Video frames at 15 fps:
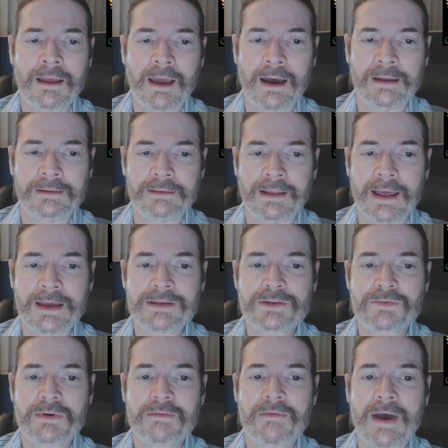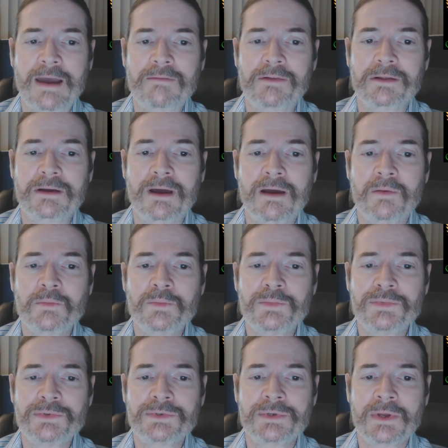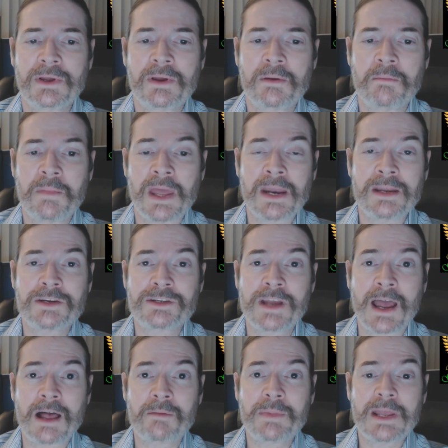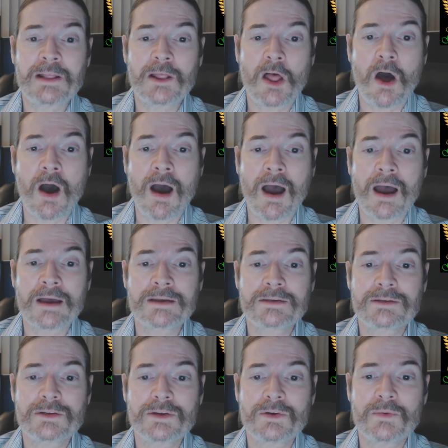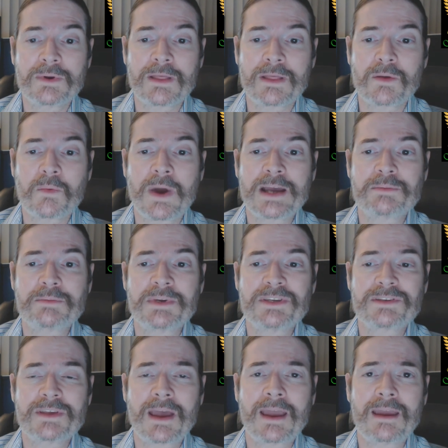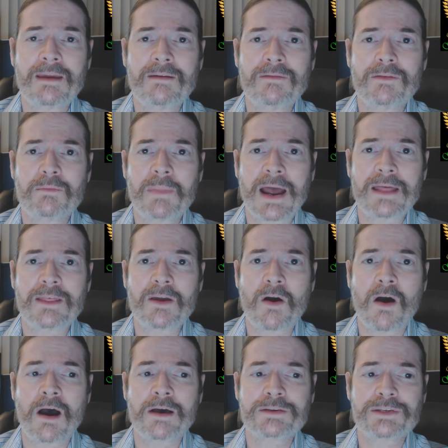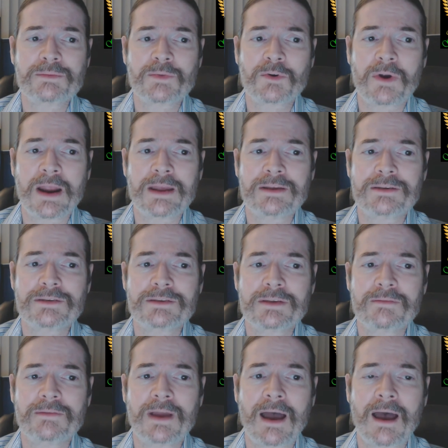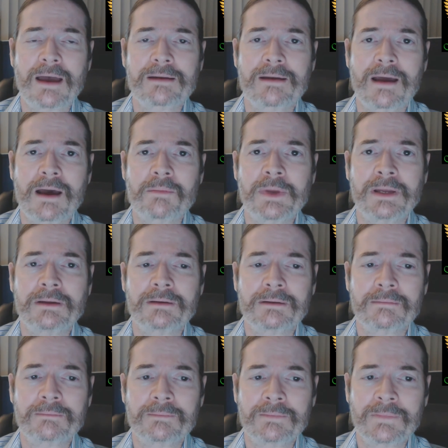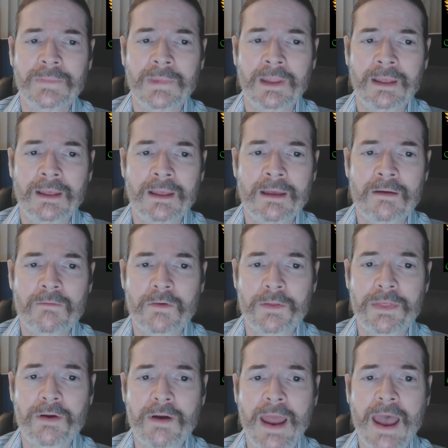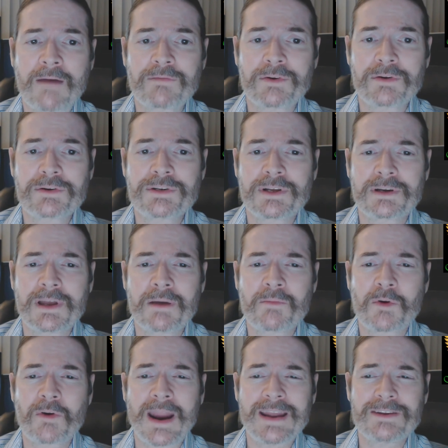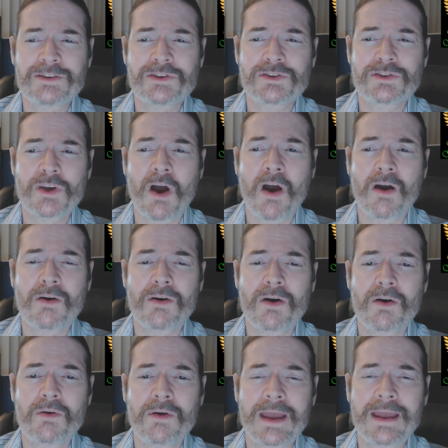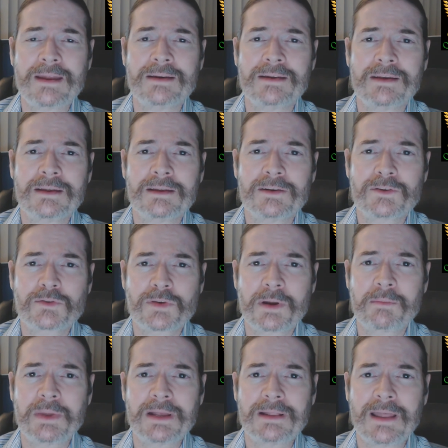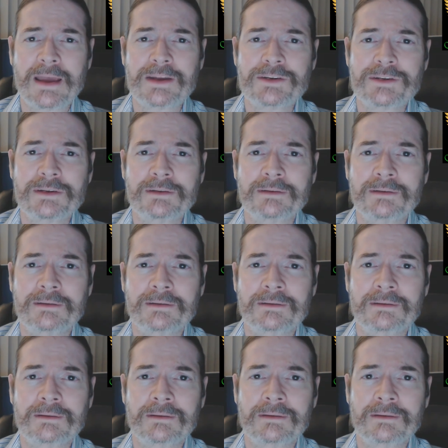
Unless revival comes, many shall be lost who would otherwise be saved by the awesome grace of God coming. For thereafter shall come great sorrow and tribulation.